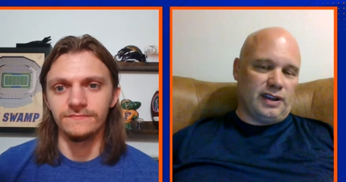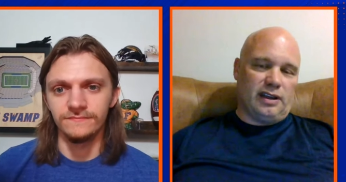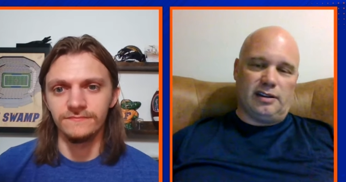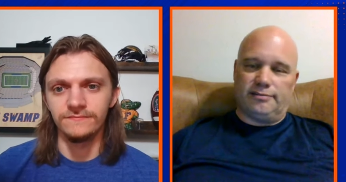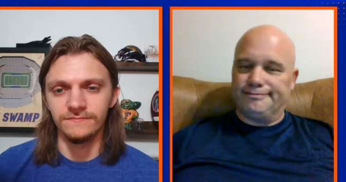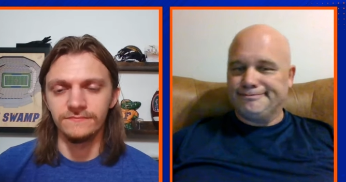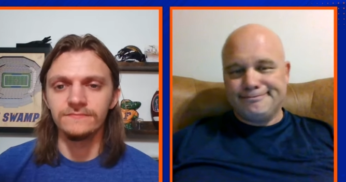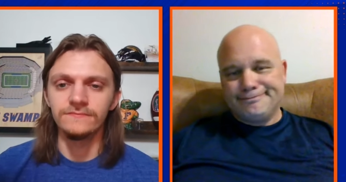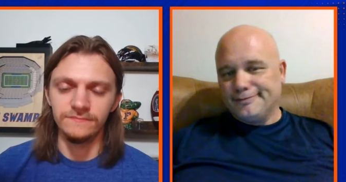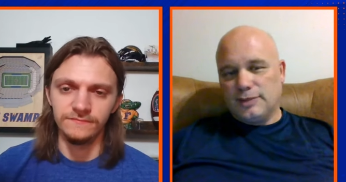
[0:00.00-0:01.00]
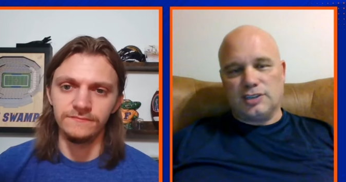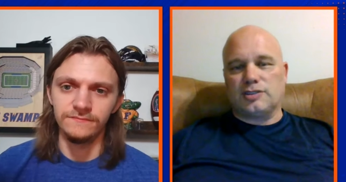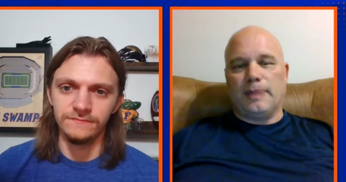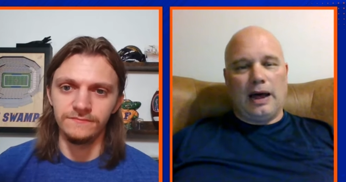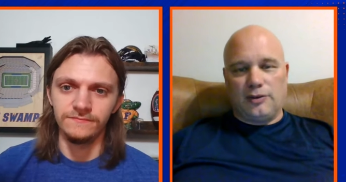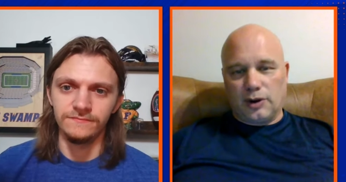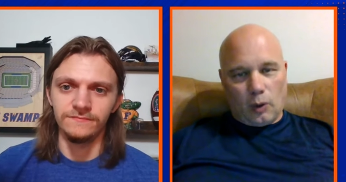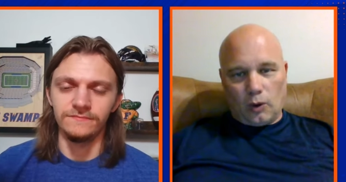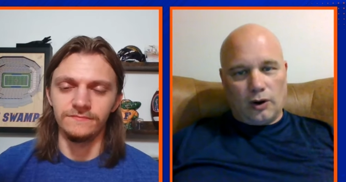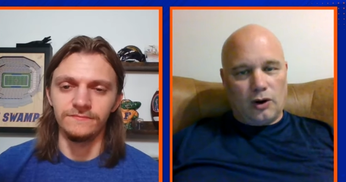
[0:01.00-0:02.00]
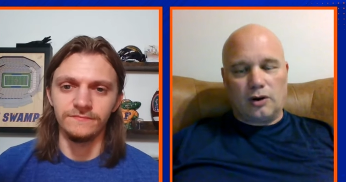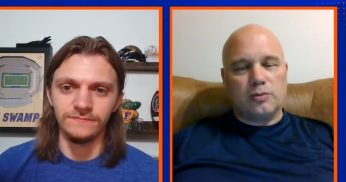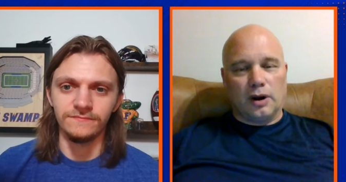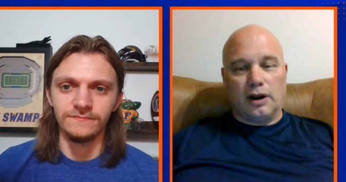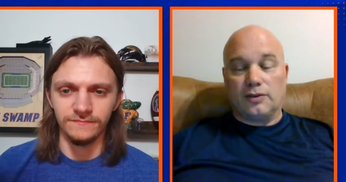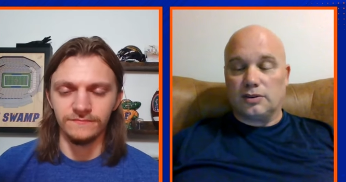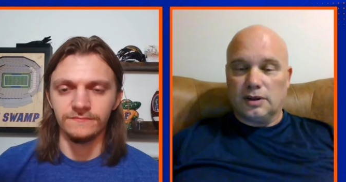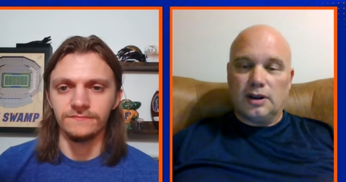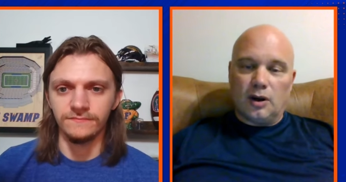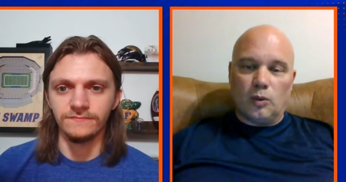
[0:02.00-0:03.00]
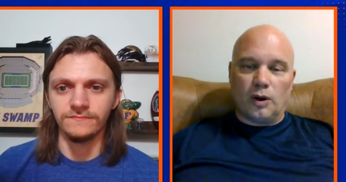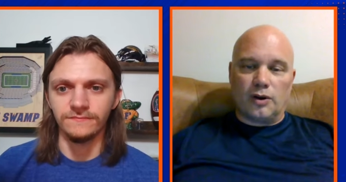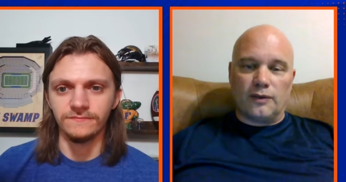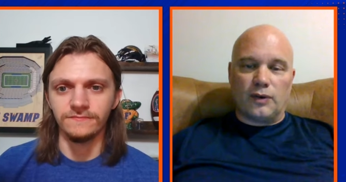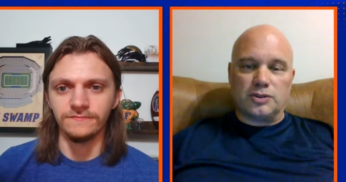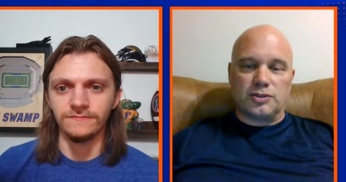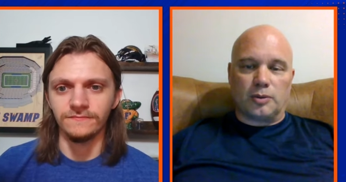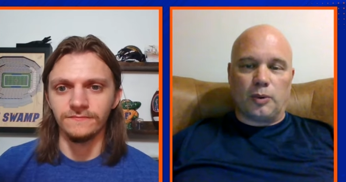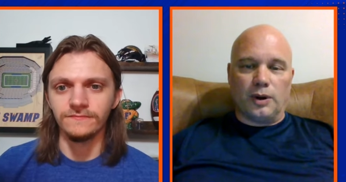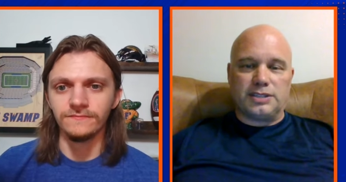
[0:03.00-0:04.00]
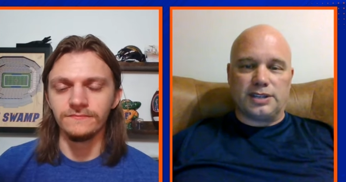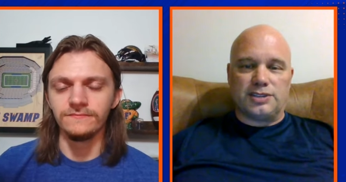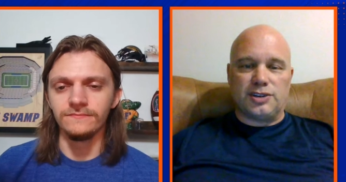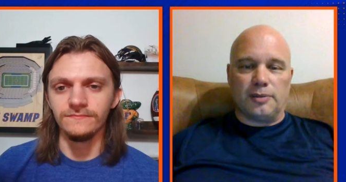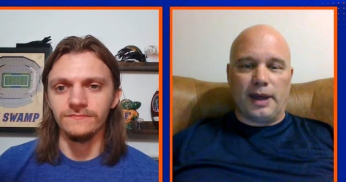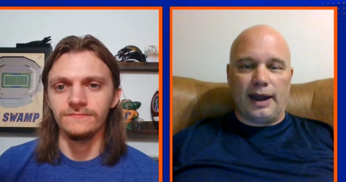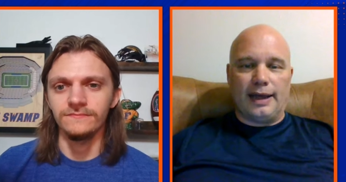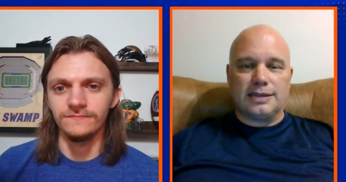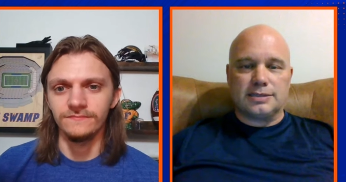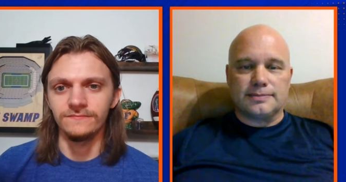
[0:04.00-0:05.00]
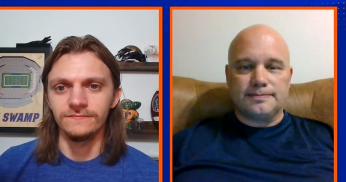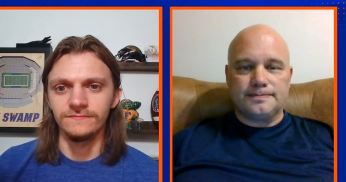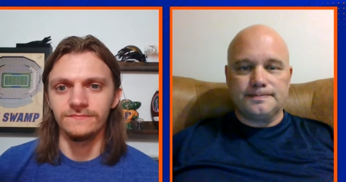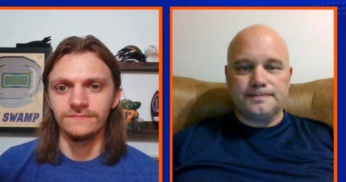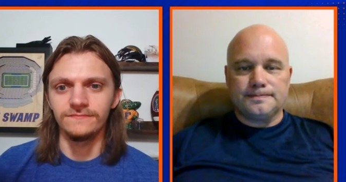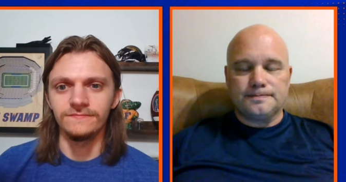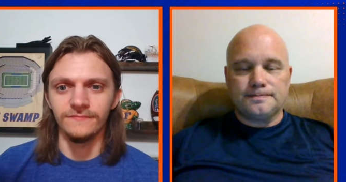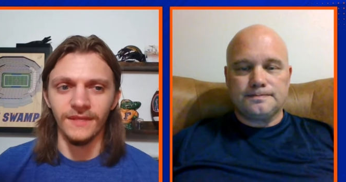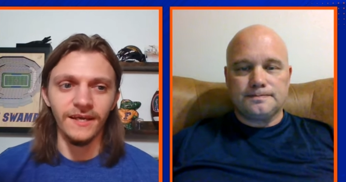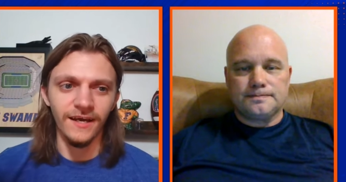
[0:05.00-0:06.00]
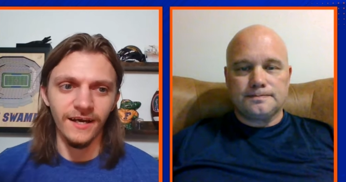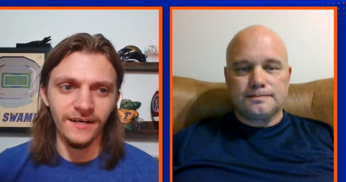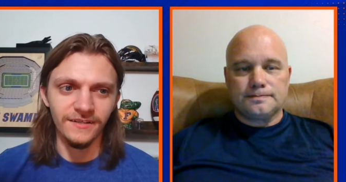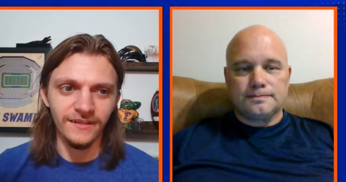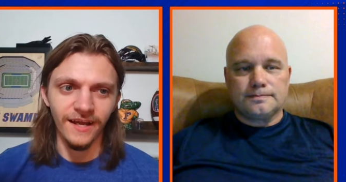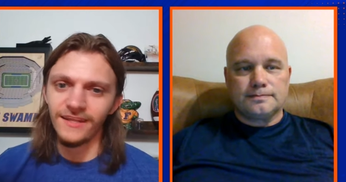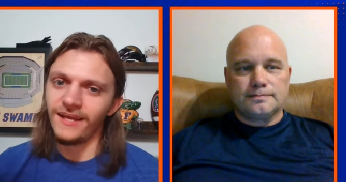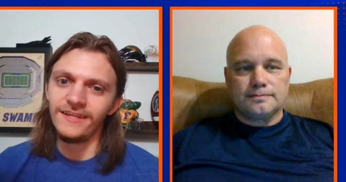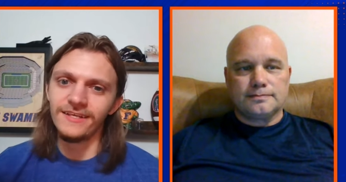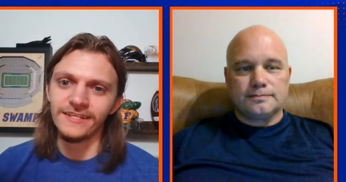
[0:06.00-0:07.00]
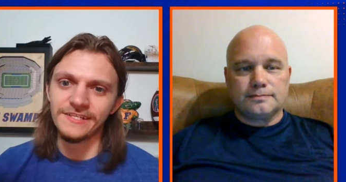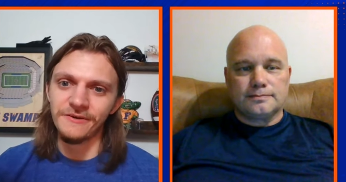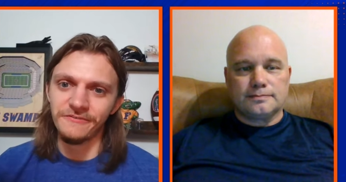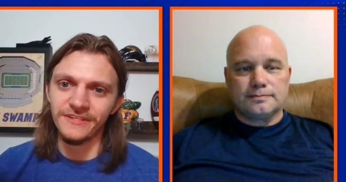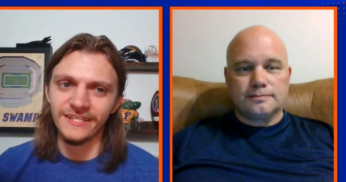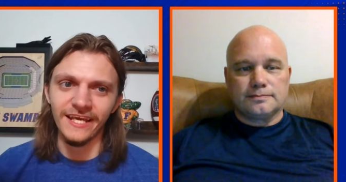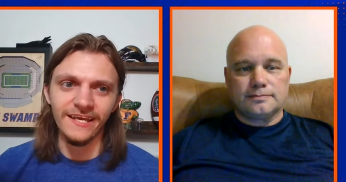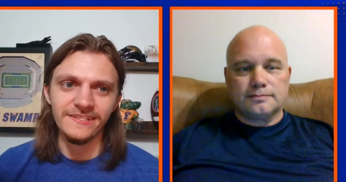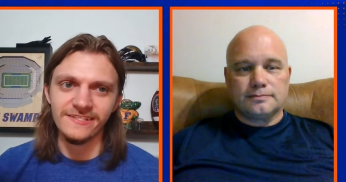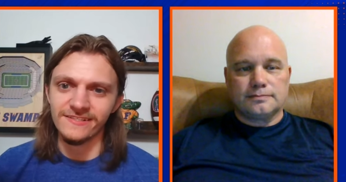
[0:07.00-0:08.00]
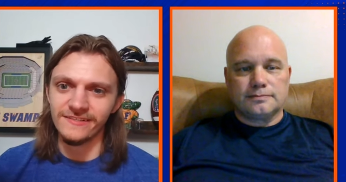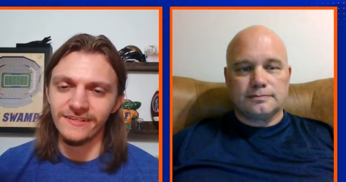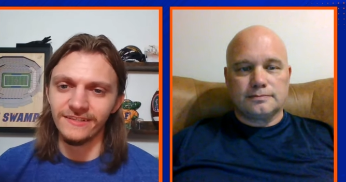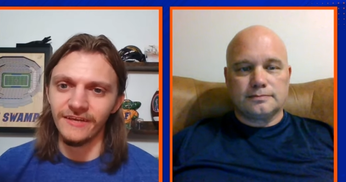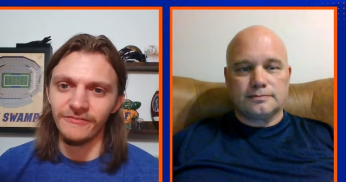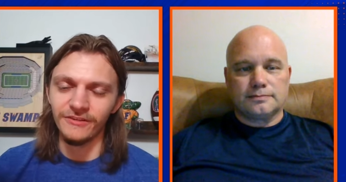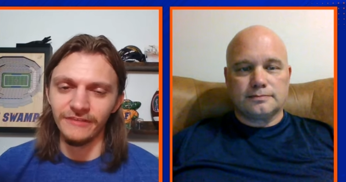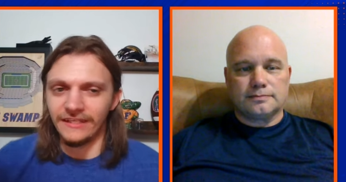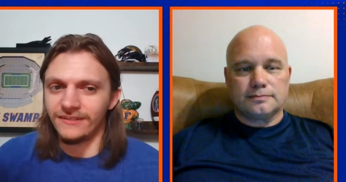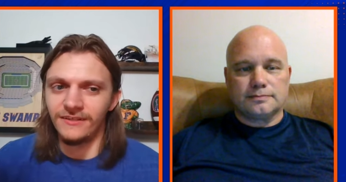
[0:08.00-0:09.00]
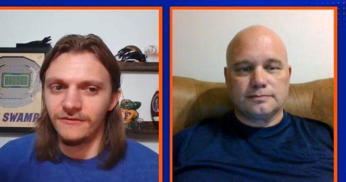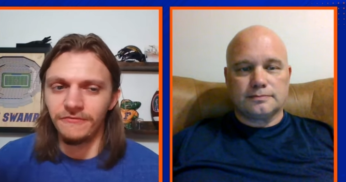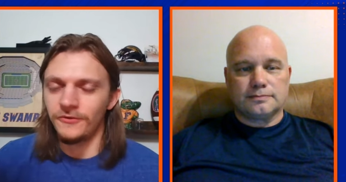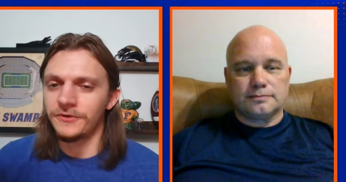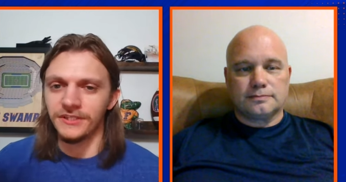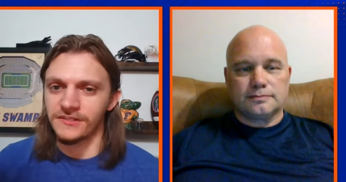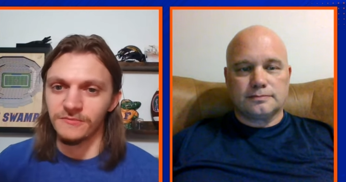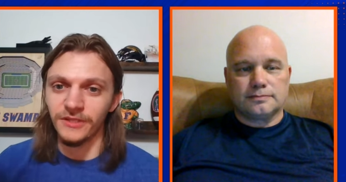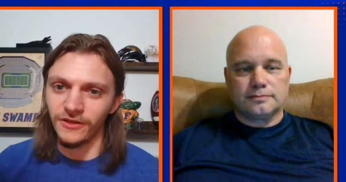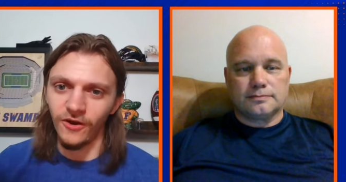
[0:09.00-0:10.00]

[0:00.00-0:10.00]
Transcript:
Speaker 1: end, he's just a boundary corner, whatever. What are the versatile points that this young man has?
Speaker 2: Yeah, uh, I, I, like it too. I feel like it adds a level of, like Florida doesn't play